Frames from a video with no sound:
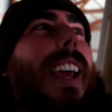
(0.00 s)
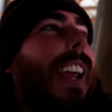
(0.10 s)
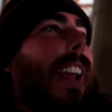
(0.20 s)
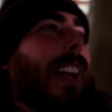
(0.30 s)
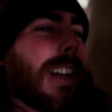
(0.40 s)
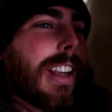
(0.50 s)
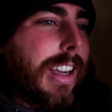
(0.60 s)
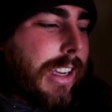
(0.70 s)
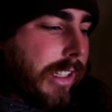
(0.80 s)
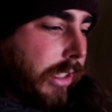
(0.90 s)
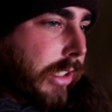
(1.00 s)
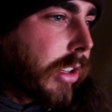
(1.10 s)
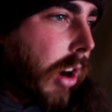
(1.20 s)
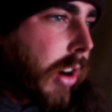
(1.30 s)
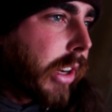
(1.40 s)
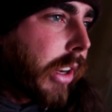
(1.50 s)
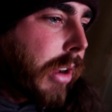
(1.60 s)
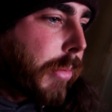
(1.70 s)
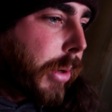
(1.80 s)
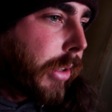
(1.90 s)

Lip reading: and start it up.